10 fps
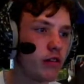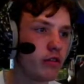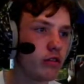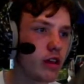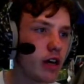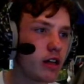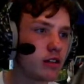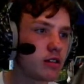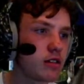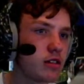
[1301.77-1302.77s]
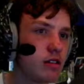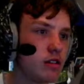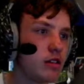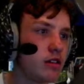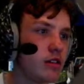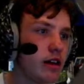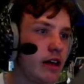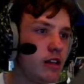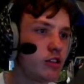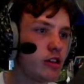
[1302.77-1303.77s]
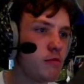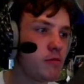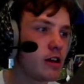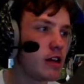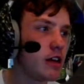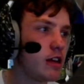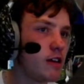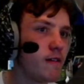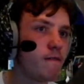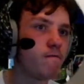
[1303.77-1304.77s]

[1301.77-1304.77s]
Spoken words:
No, not that. HGP.